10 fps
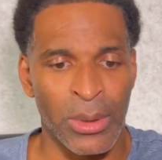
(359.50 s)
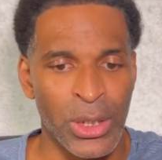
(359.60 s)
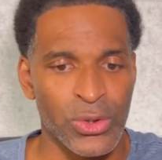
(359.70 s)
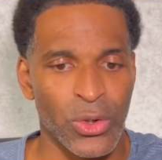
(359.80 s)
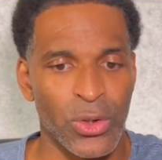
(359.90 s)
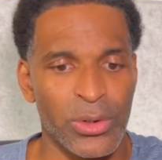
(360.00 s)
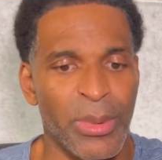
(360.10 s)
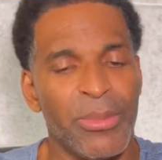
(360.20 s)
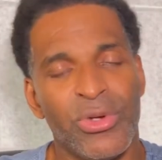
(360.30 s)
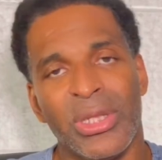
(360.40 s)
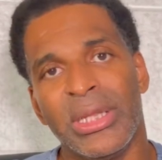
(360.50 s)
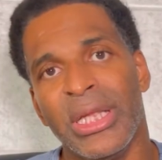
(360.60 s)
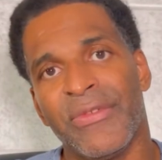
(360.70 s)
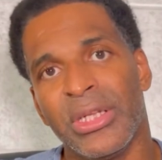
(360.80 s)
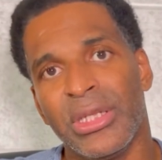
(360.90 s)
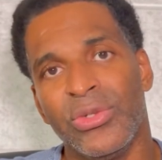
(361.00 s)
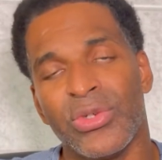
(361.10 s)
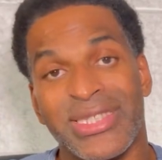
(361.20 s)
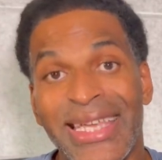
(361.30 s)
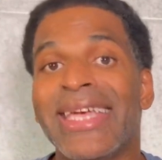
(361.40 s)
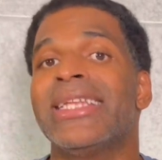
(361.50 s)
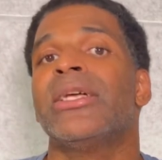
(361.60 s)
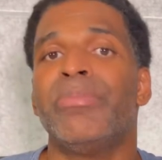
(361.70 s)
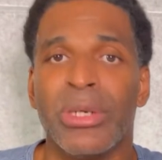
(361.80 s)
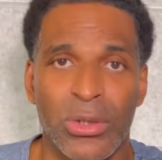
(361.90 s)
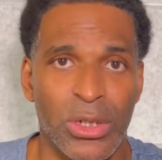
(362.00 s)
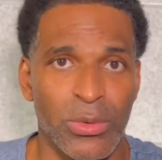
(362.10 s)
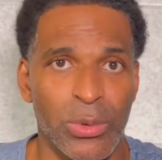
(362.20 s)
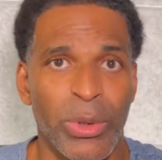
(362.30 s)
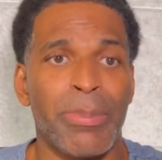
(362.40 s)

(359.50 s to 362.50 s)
So remember, you're staying in the building where